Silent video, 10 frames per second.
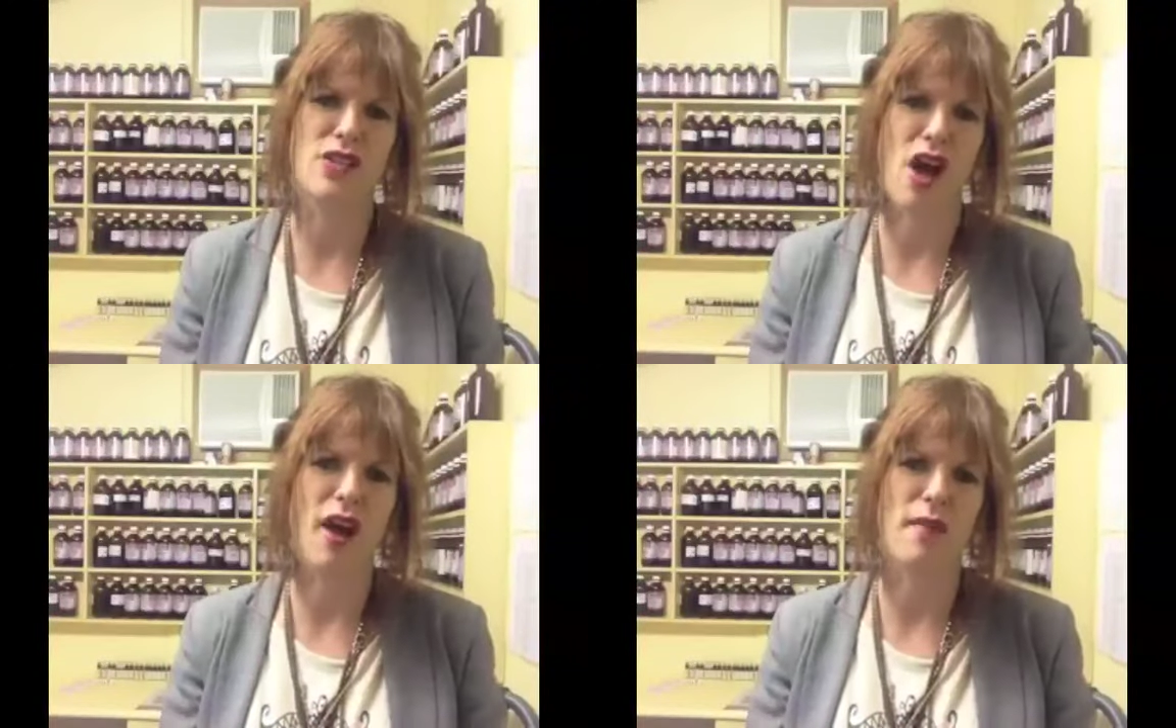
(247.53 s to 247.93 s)

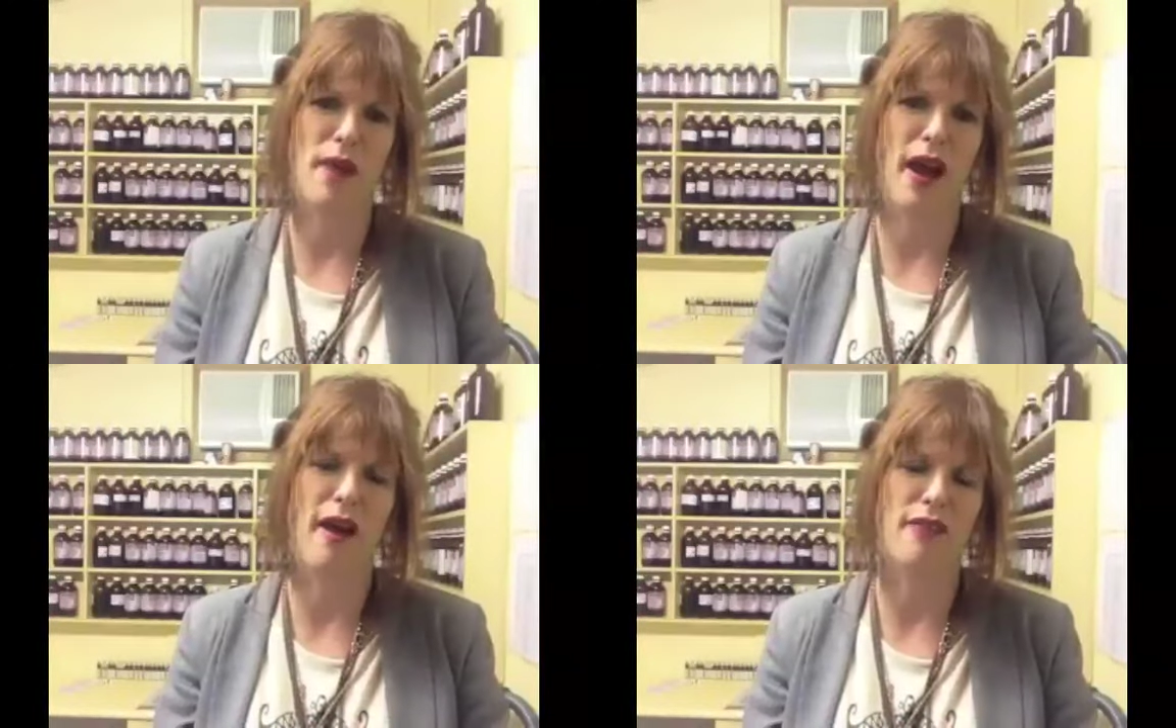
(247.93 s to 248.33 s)
thyme
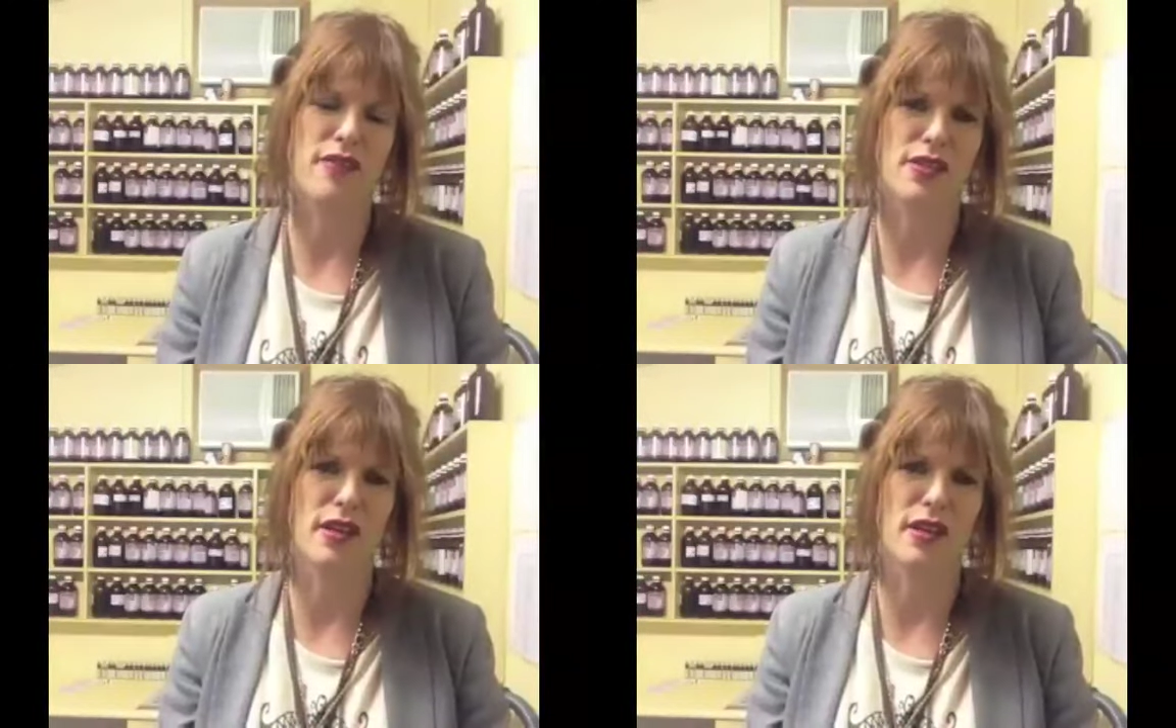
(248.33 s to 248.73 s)
bath
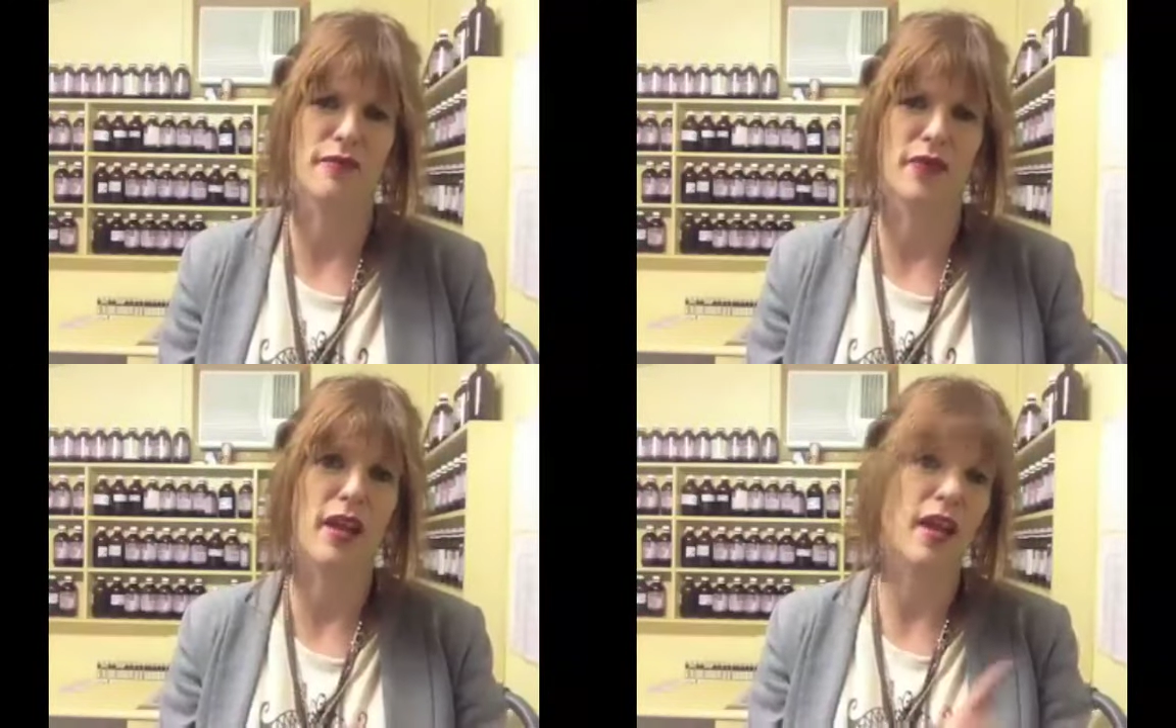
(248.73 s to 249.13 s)
is
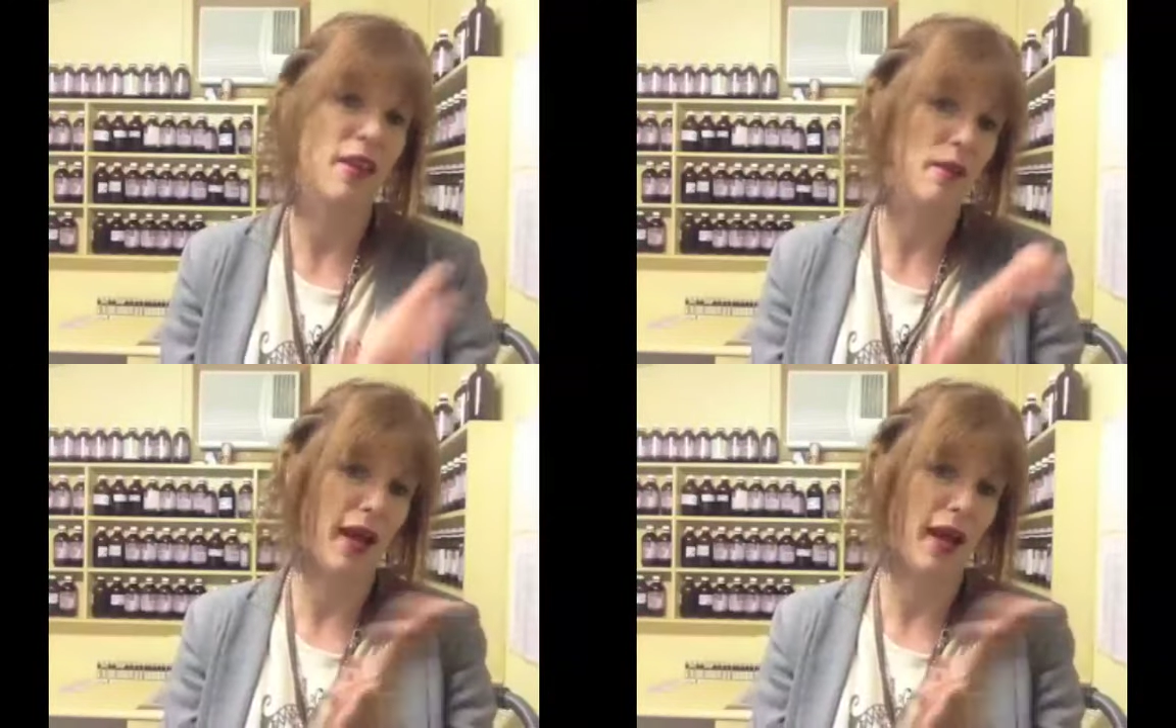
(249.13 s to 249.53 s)

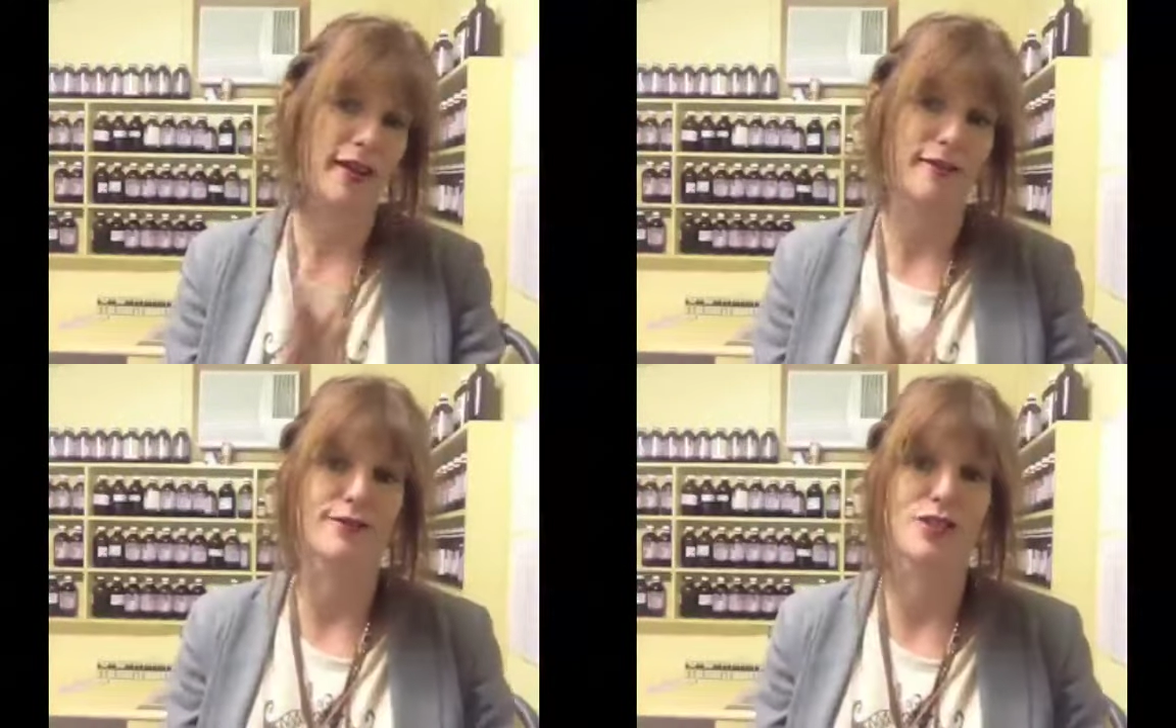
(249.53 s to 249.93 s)
another way
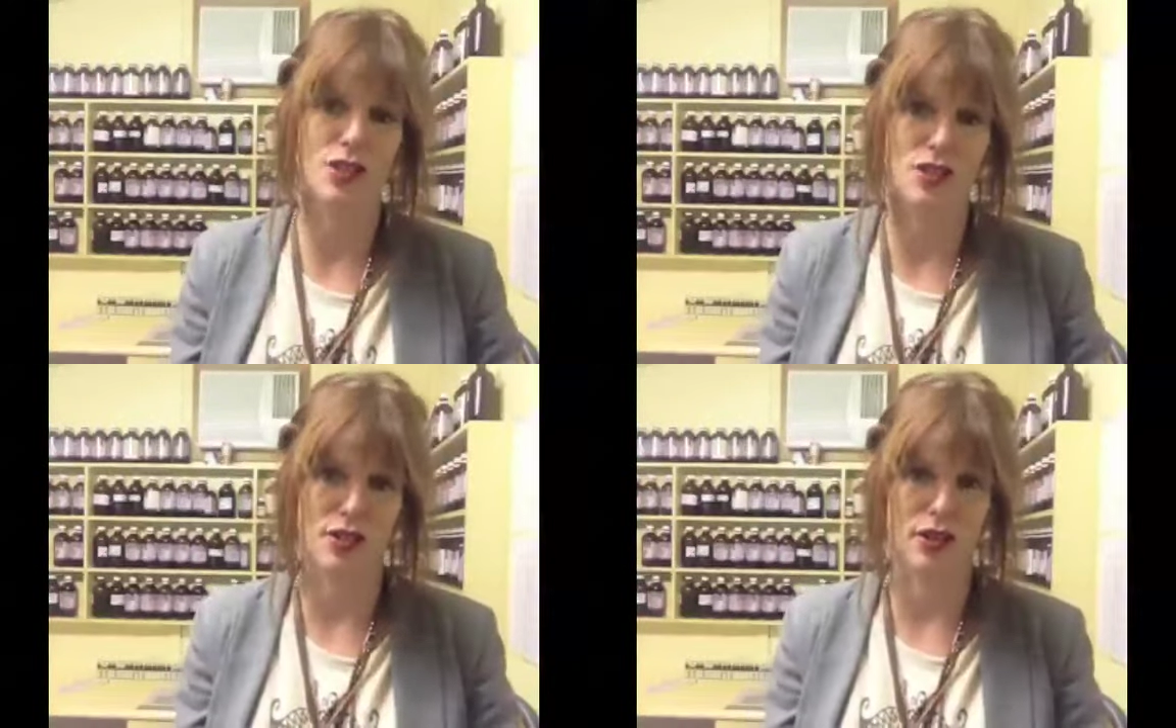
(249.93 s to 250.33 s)
to
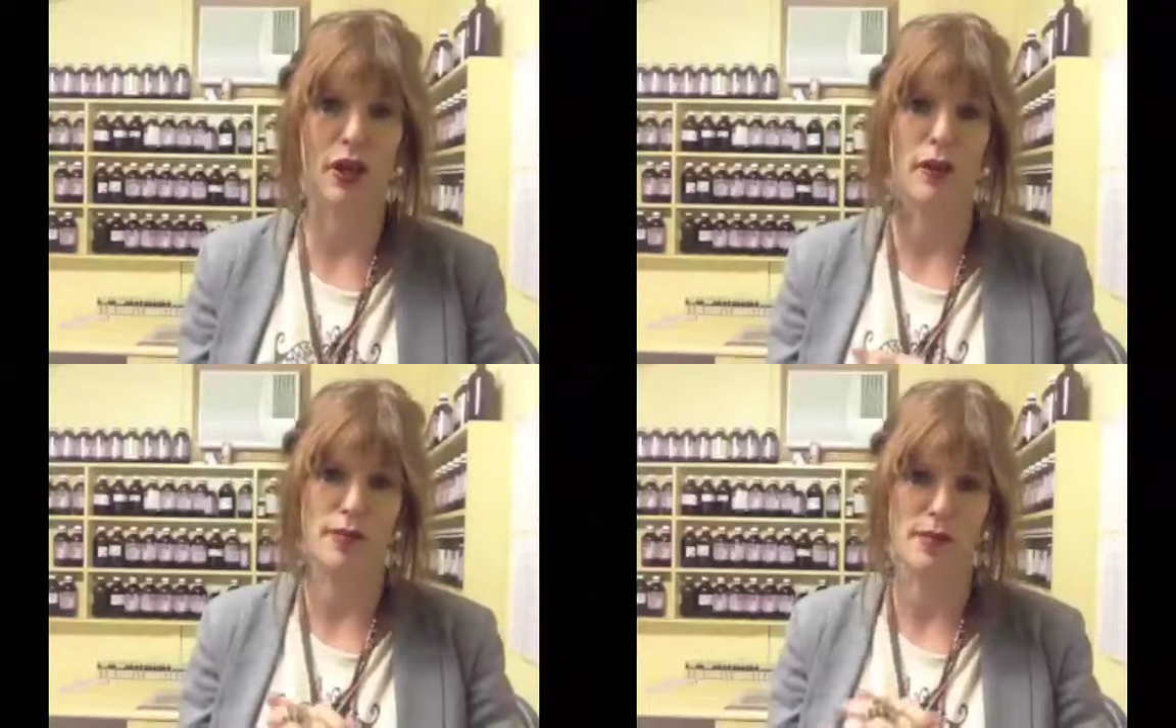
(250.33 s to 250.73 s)
use a
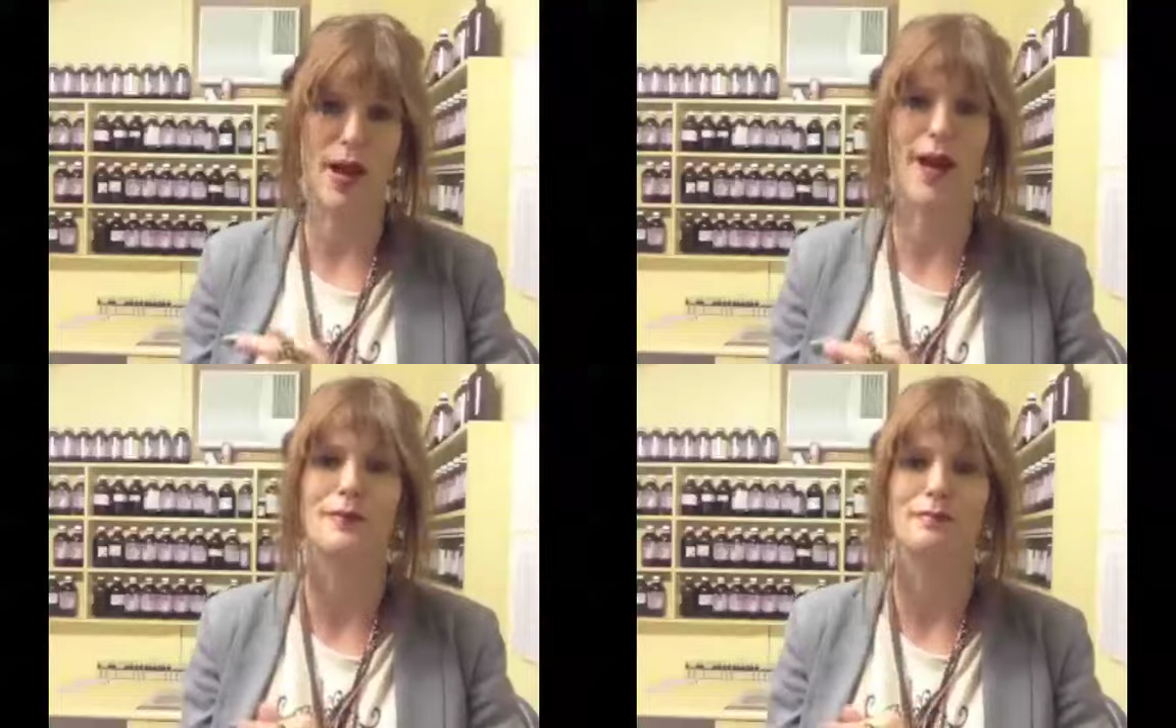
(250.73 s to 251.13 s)
herb as
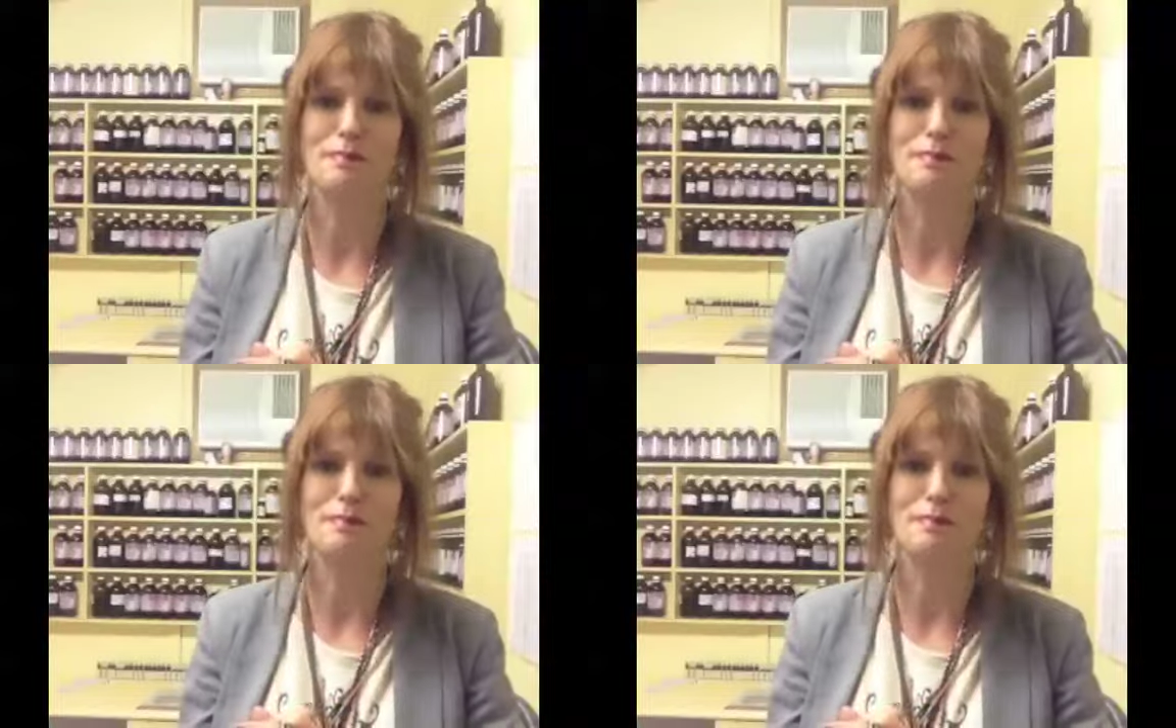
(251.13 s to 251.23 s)
well.